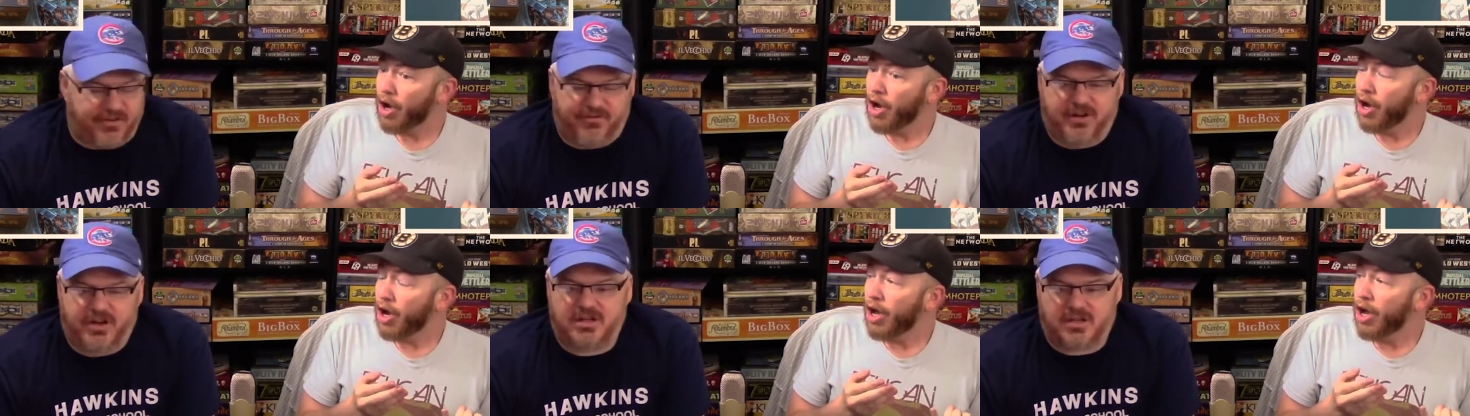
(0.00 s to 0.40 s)
Speaker 1: a
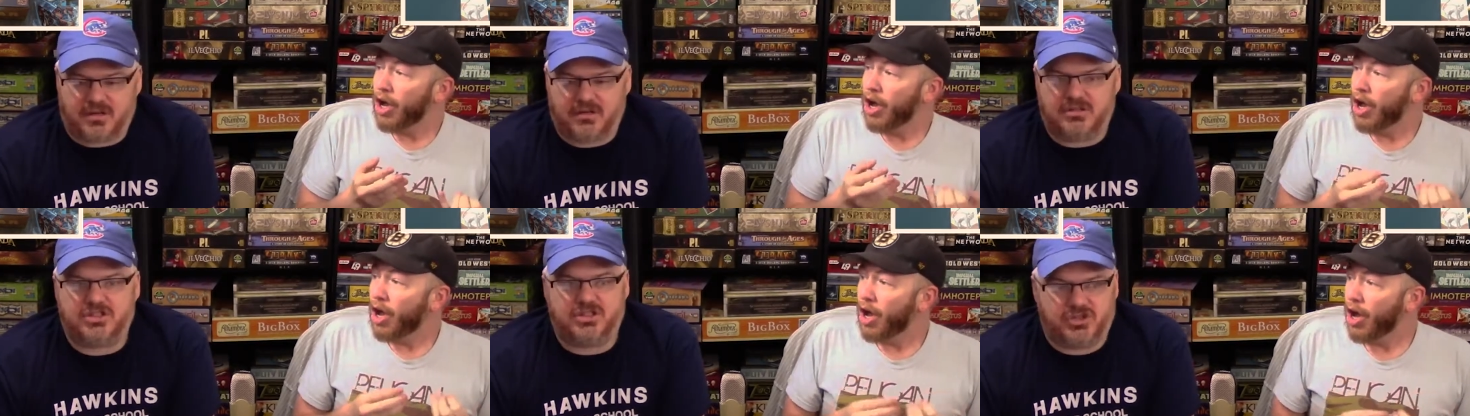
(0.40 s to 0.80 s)
different
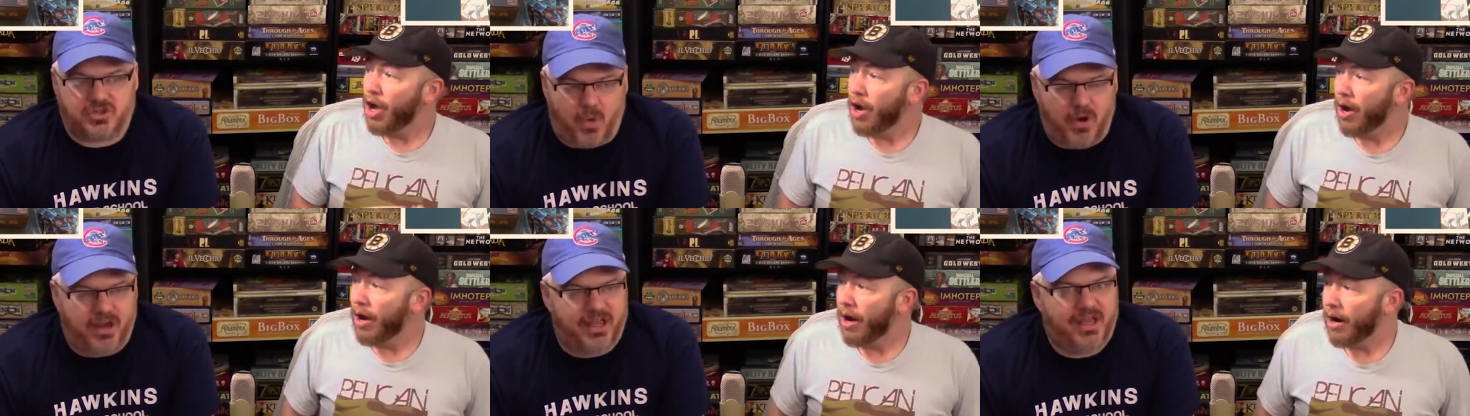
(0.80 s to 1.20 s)

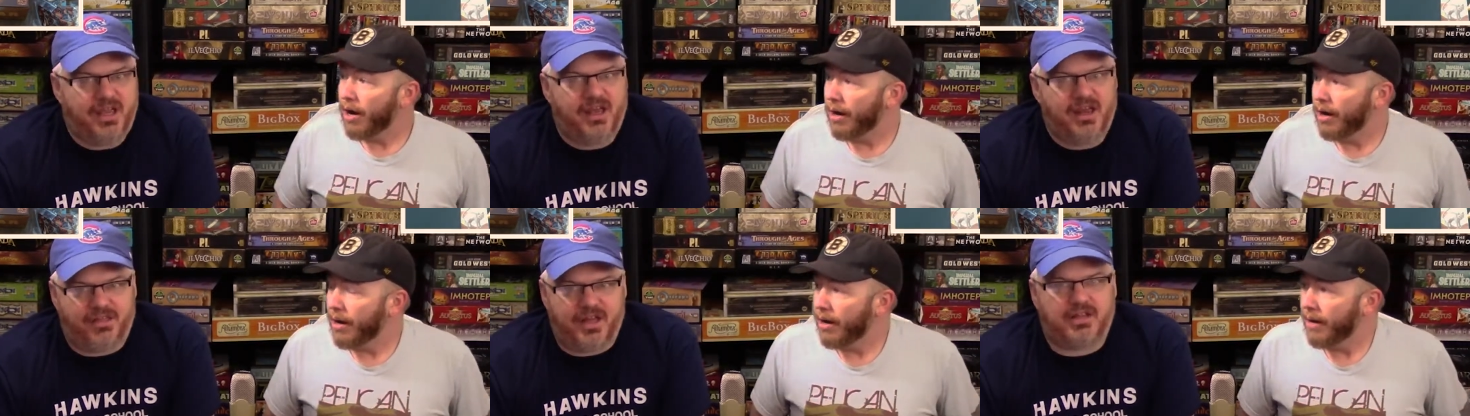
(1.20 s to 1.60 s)
story
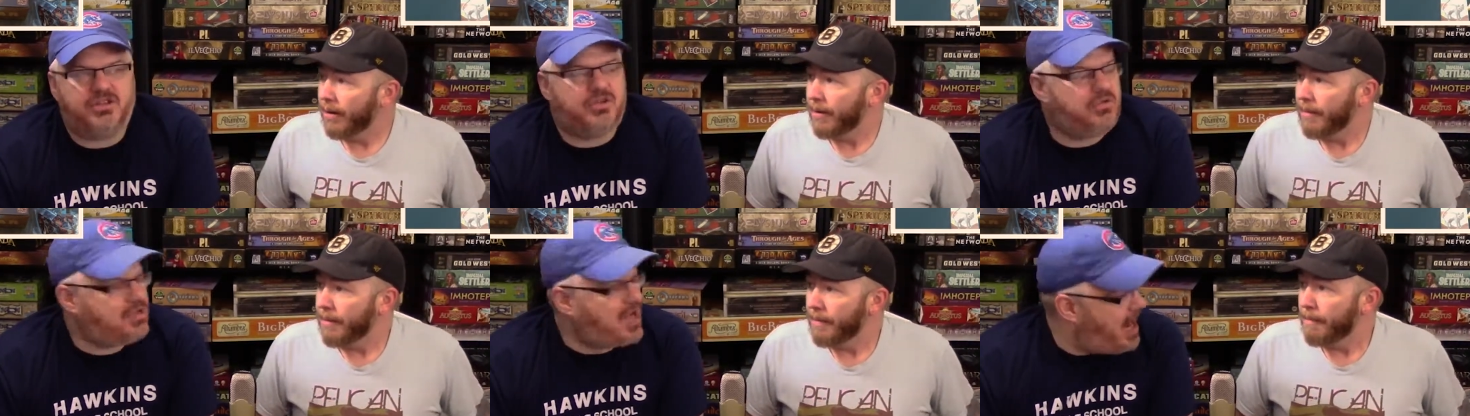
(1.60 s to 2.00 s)
that do